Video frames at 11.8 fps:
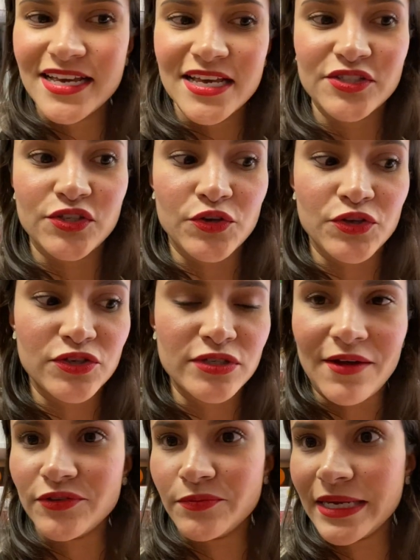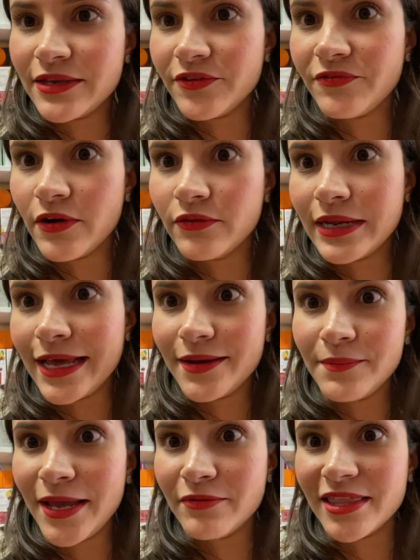So you just have to bring your phone and
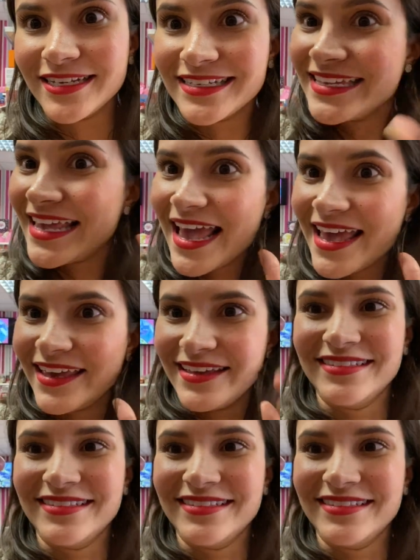pay with it. Yay!